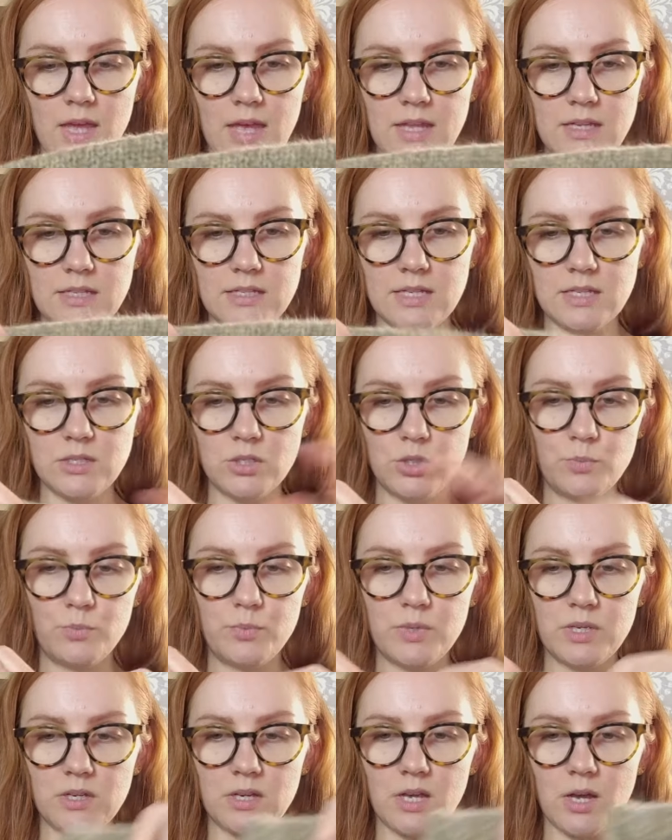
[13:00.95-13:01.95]
and then you
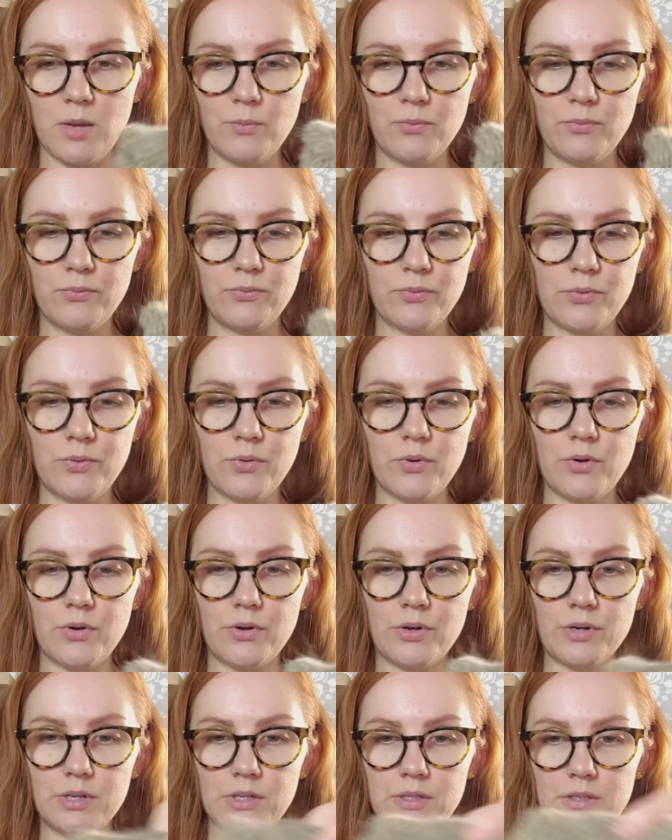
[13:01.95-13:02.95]
pick up
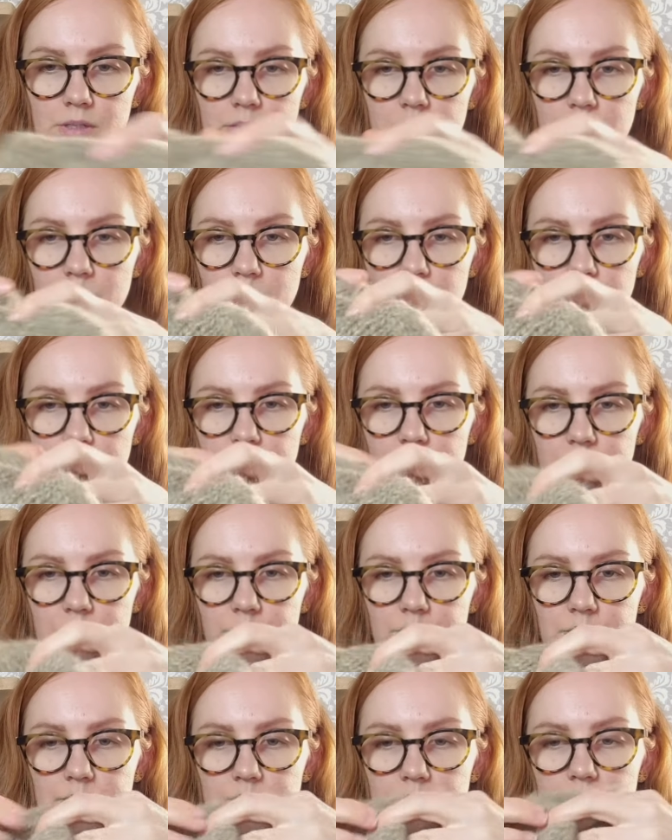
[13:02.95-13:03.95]
for
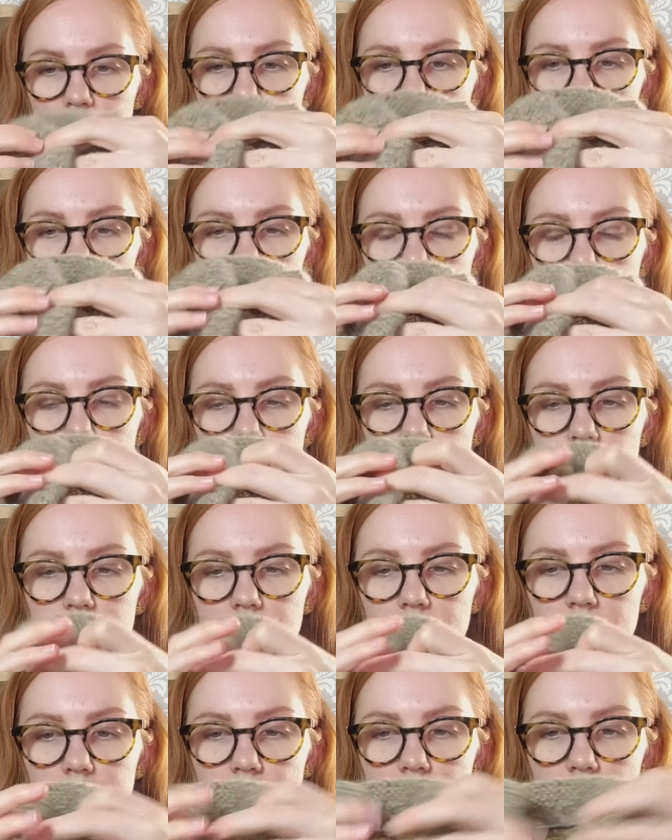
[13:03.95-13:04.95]

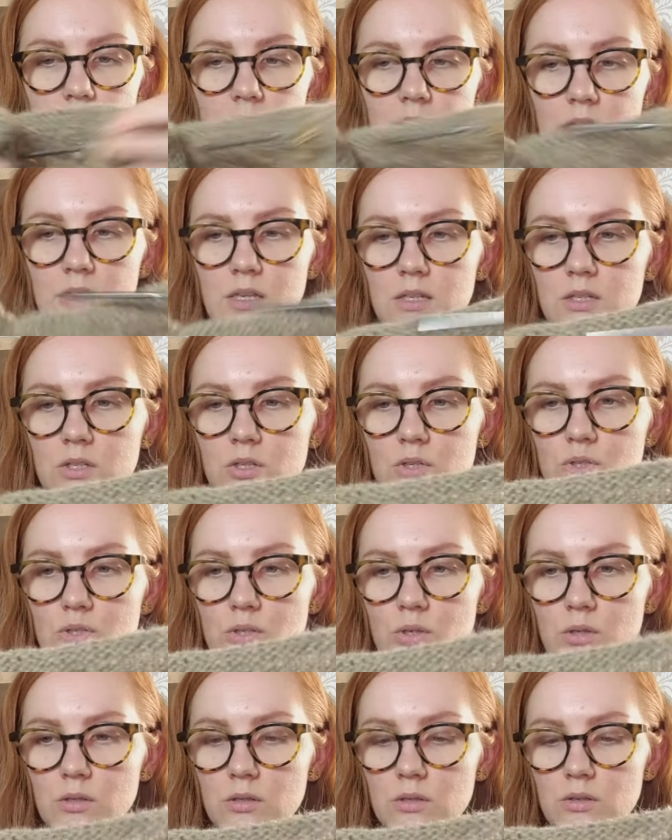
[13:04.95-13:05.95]
the
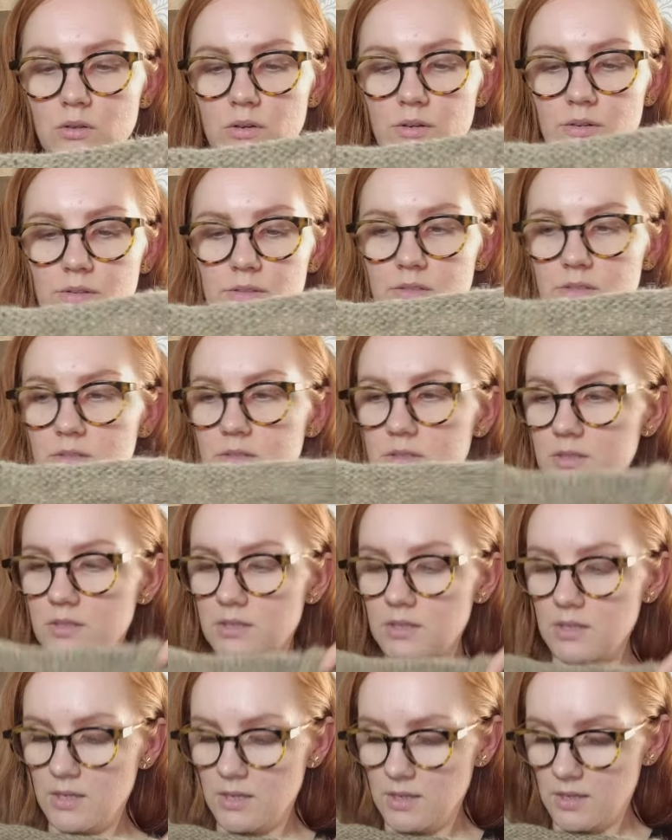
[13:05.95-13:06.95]
shoulders
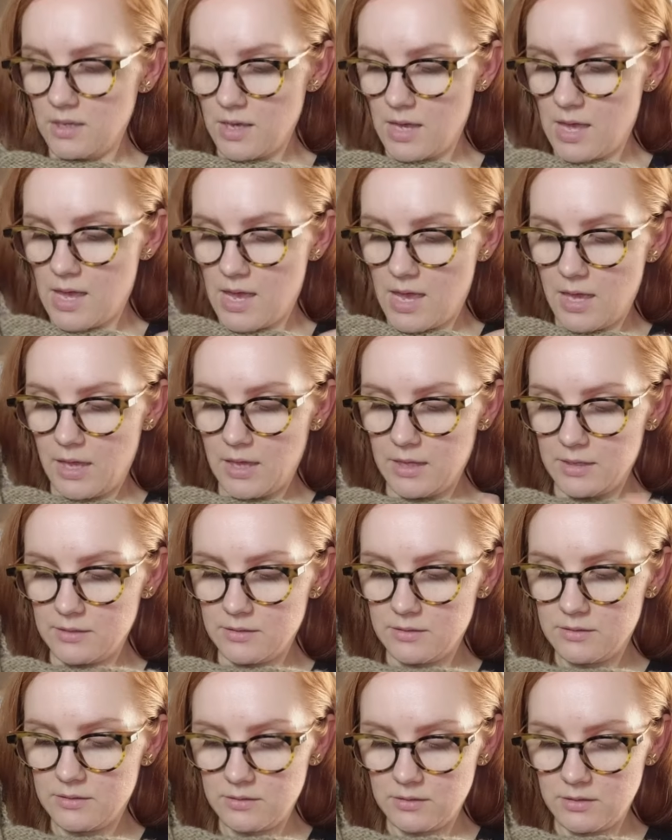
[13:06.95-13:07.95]

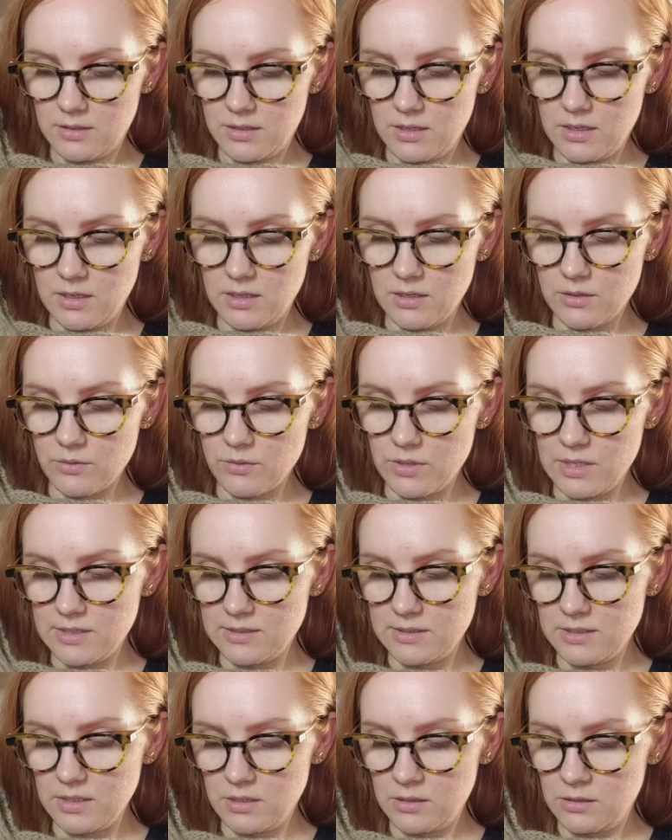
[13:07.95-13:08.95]
and
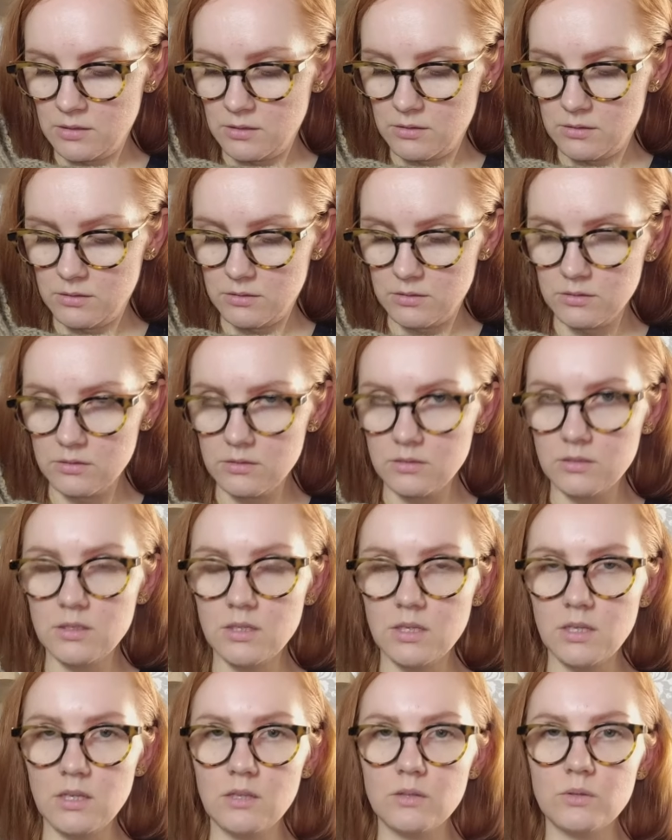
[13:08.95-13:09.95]
increasing
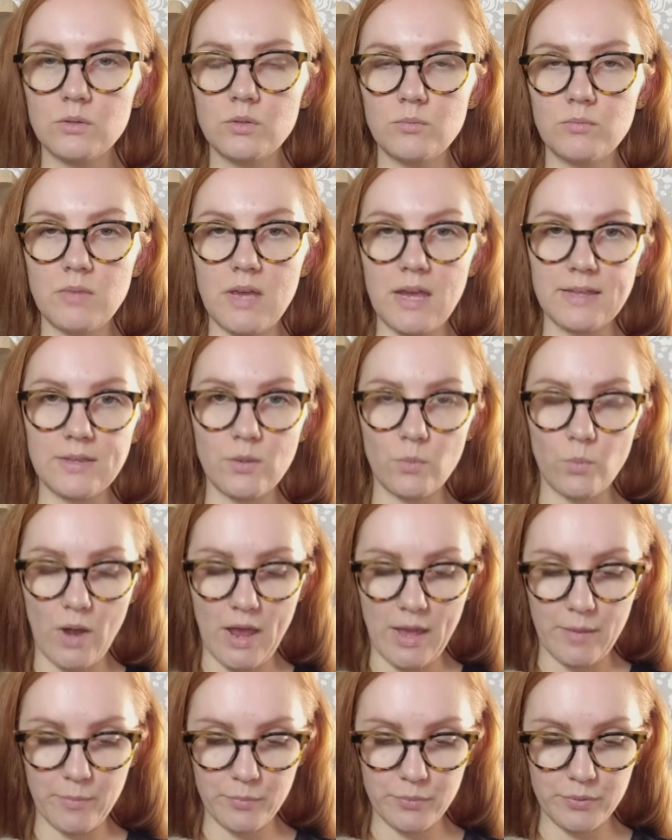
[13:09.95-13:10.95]
to make the
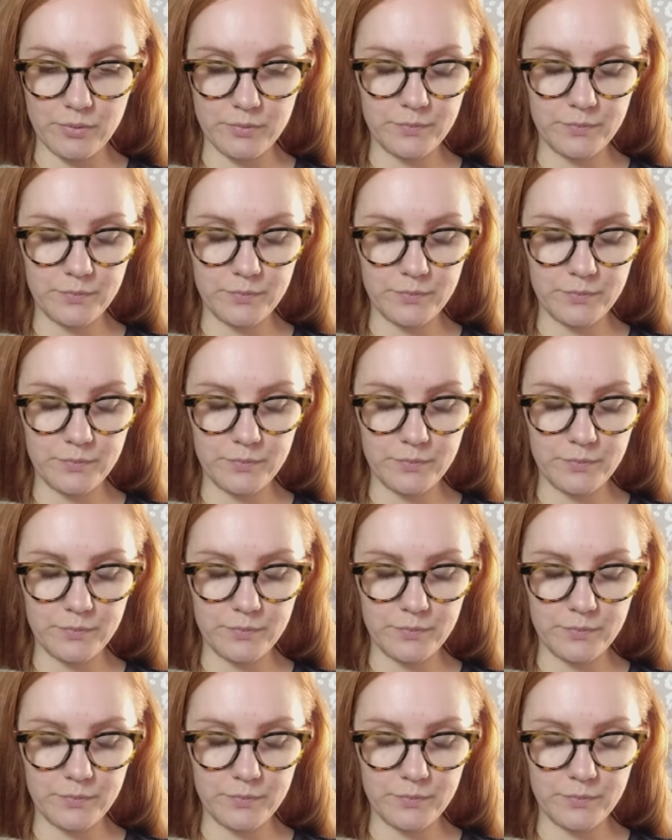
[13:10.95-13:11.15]
wrap.